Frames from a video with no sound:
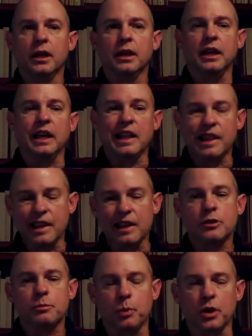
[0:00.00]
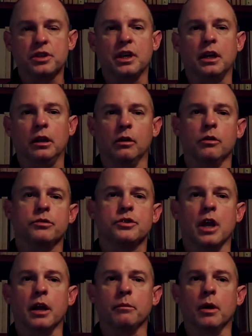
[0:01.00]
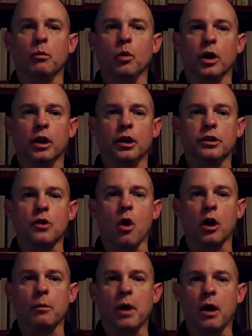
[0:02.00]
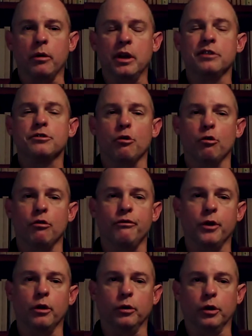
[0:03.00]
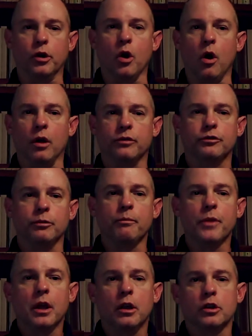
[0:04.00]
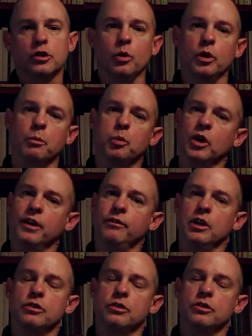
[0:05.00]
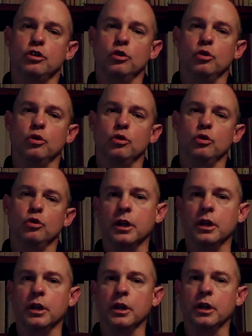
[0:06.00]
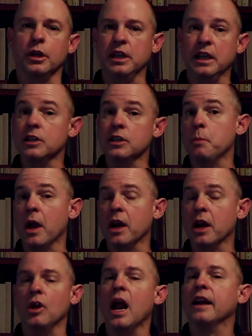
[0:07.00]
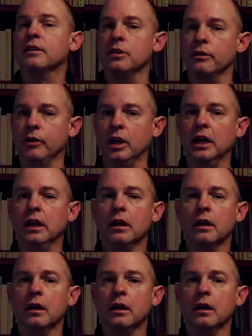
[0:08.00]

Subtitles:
In this particular segment, we're going to talk about internal failure costs. So in the previous two, within the inspection activity